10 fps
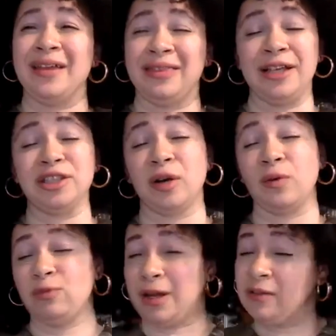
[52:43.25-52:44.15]
that things
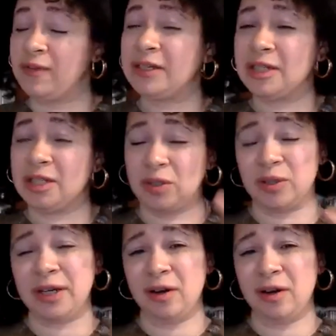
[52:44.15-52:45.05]
are relevant to
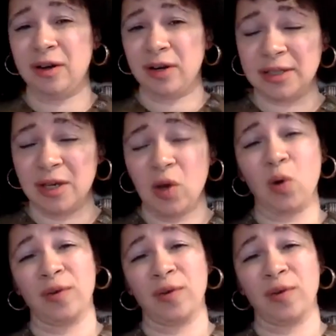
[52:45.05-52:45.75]
certain areas,